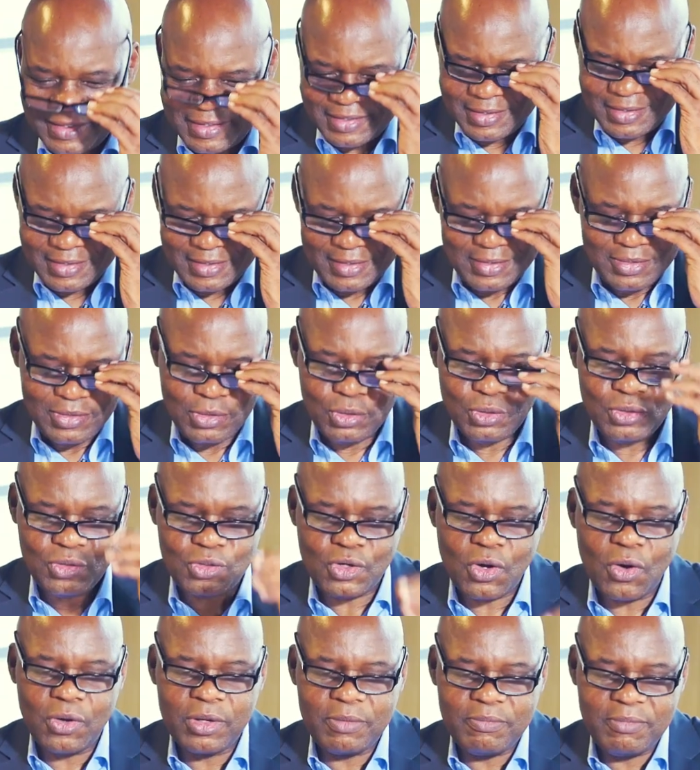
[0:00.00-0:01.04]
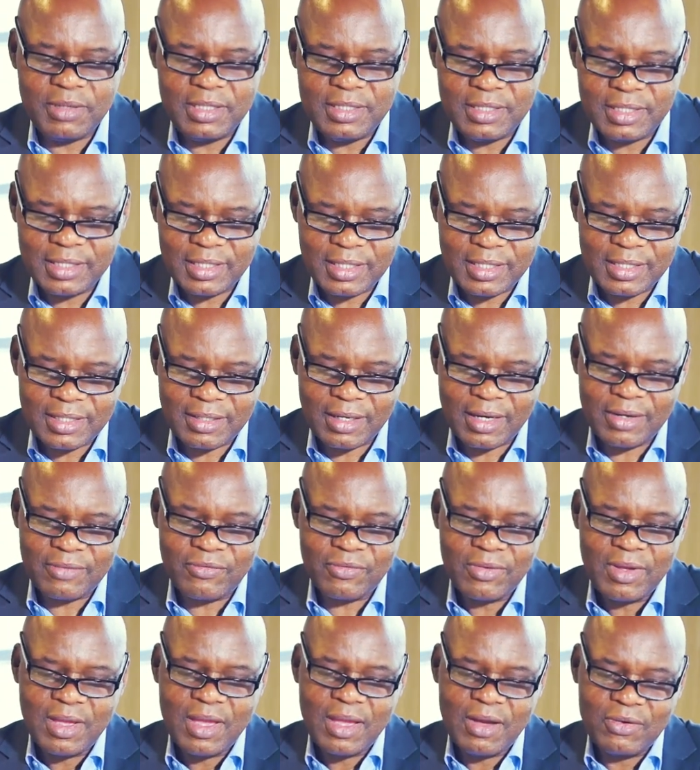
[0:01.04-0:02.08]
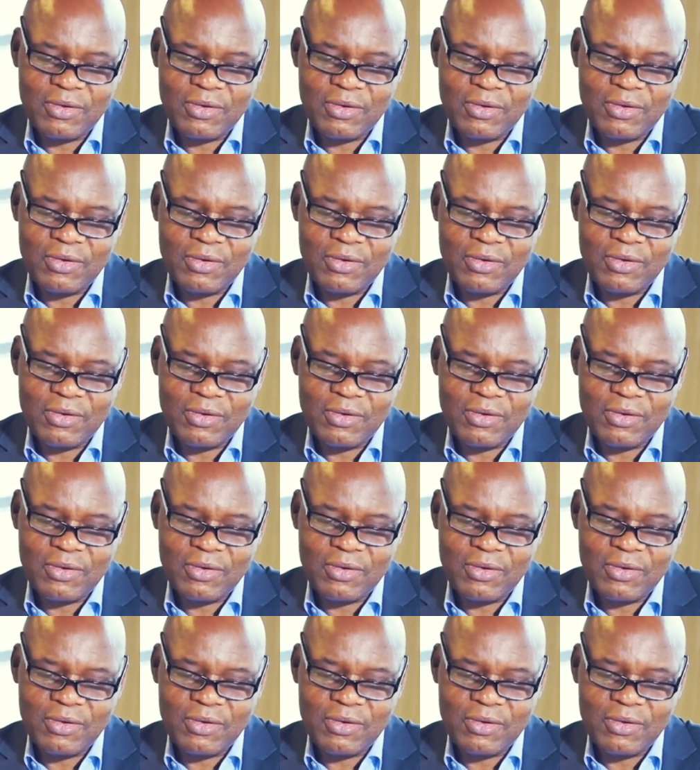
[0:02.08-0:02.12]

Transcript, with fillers: And so you know immediately. Like, yes.